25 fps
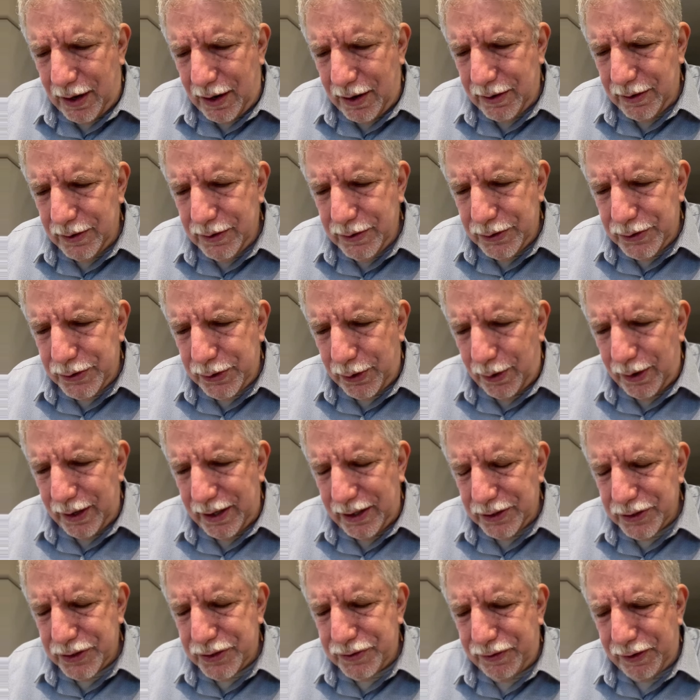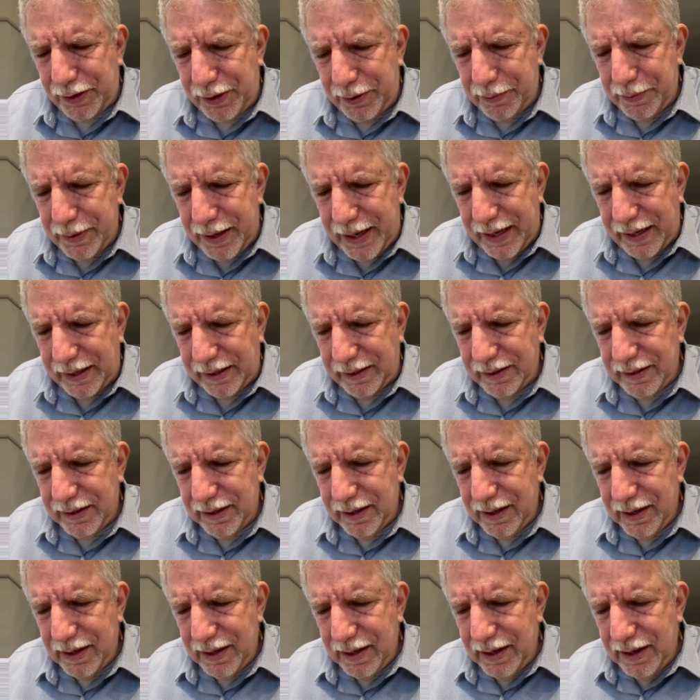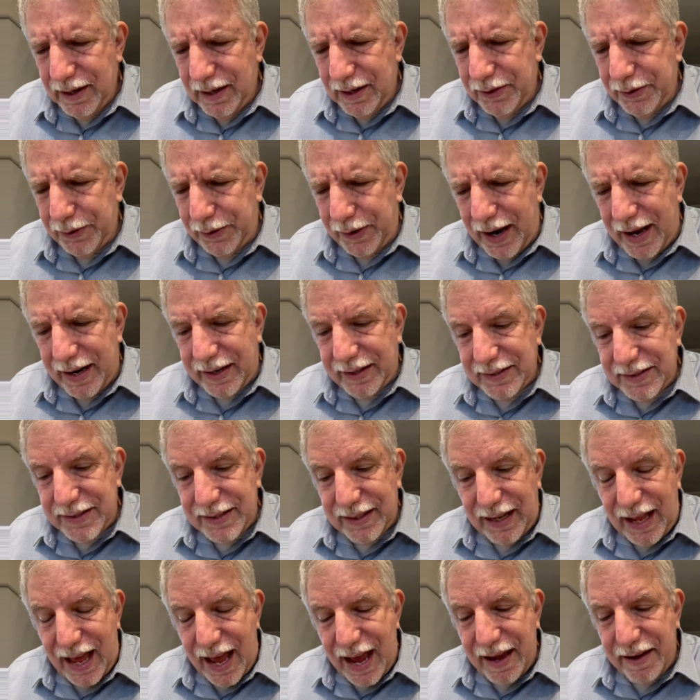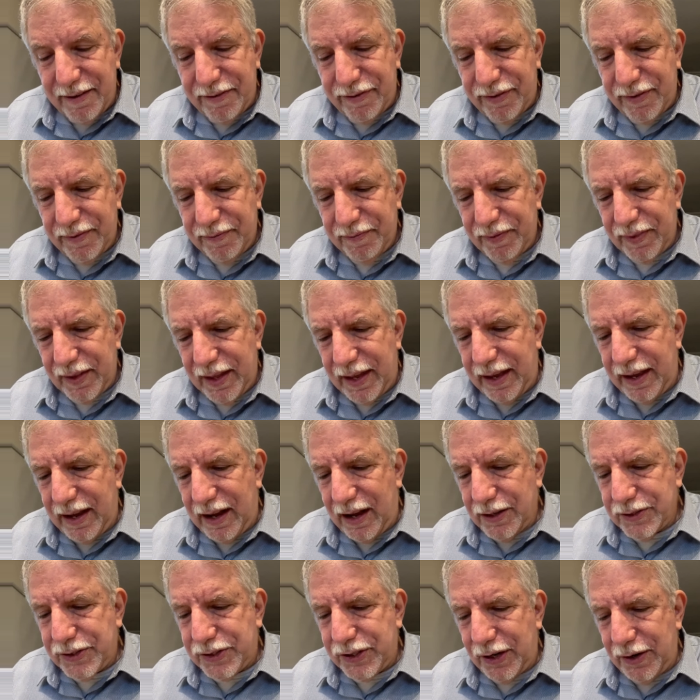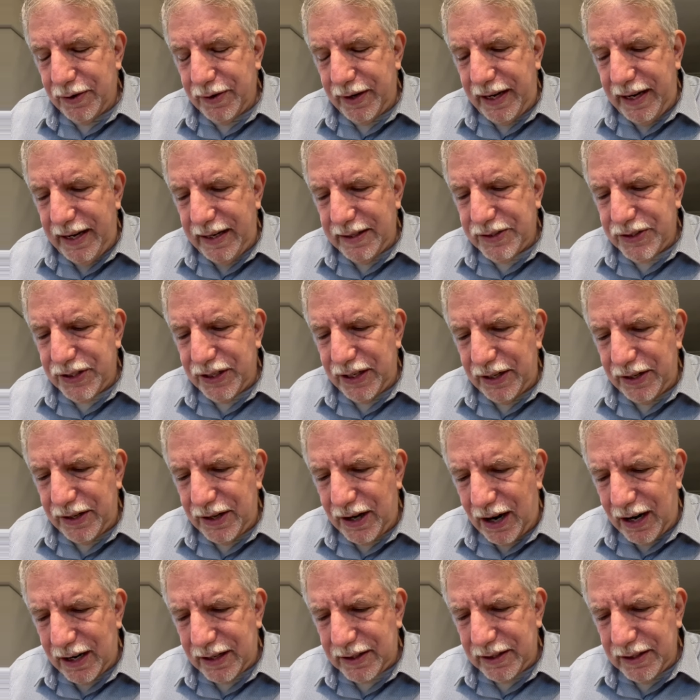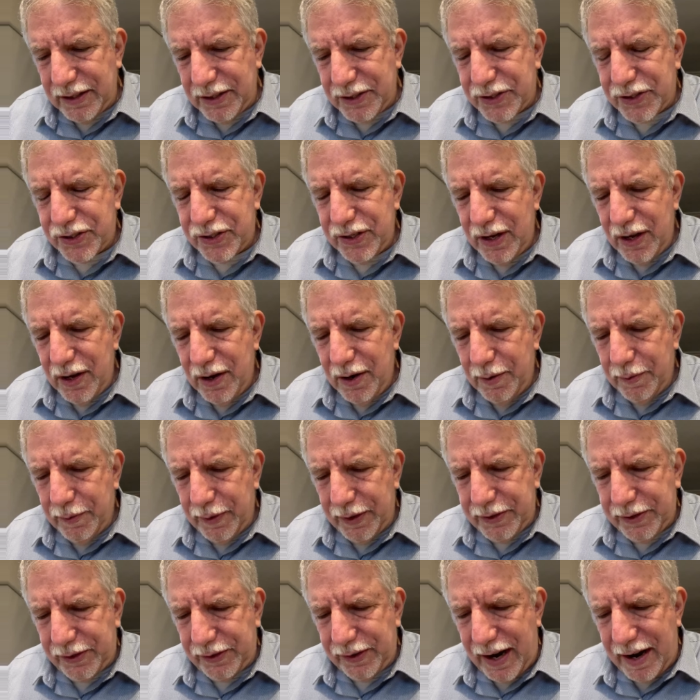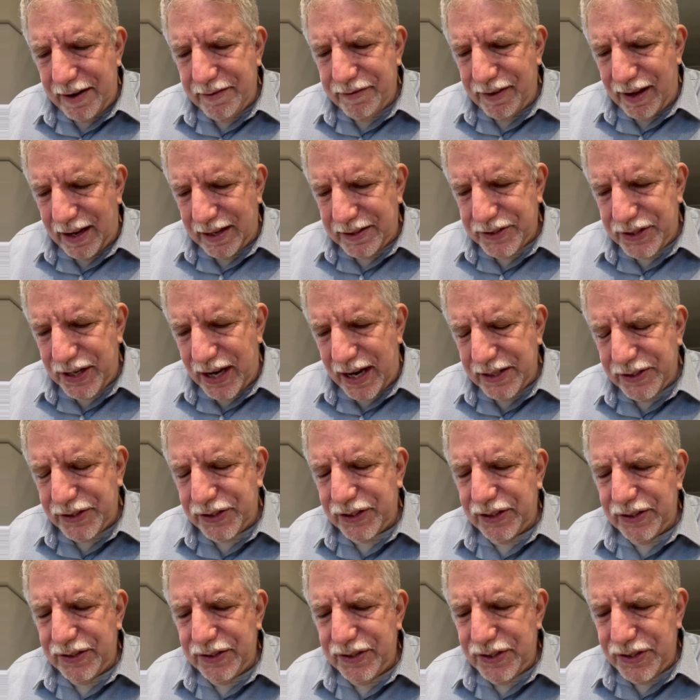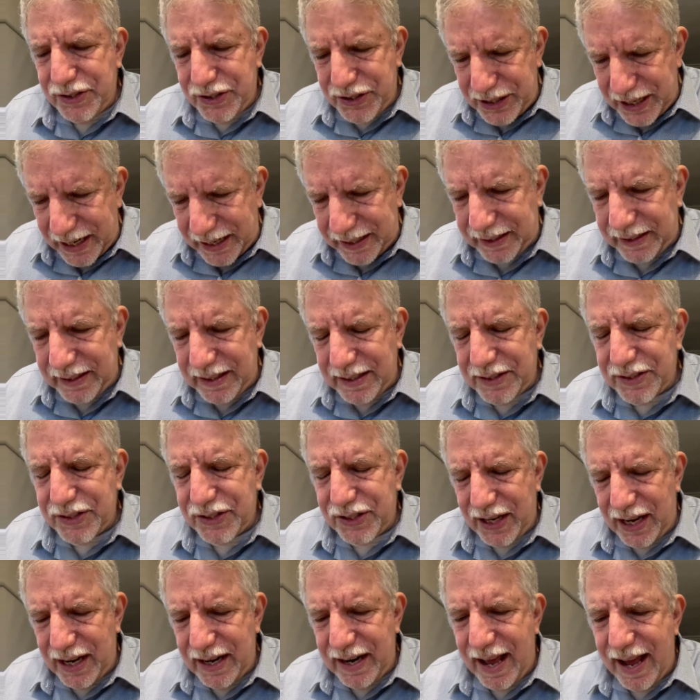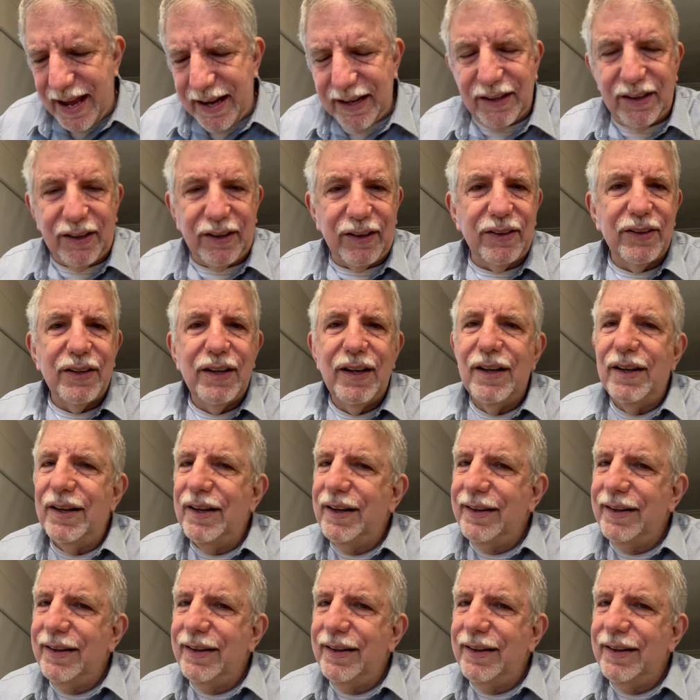call, who toils for the wind? Throughout his life, he also eats in darkness with great vexation, sickness, and anger.